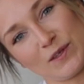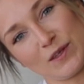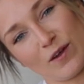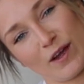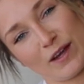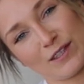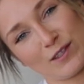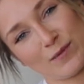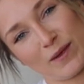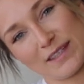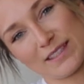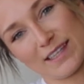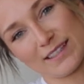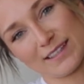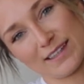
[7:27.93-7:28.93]
I used to play
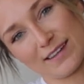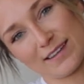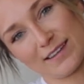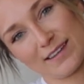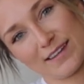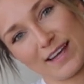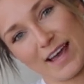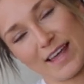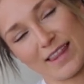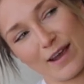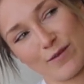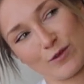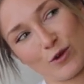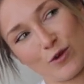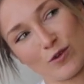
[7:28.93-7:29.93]
centre and they
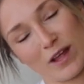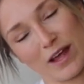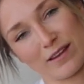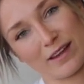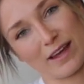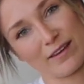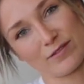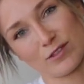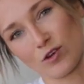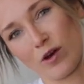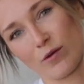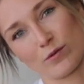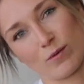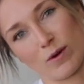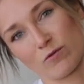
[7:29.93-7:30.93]
would call out left and I
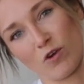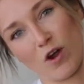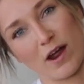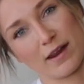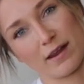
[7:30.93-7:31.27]
would run right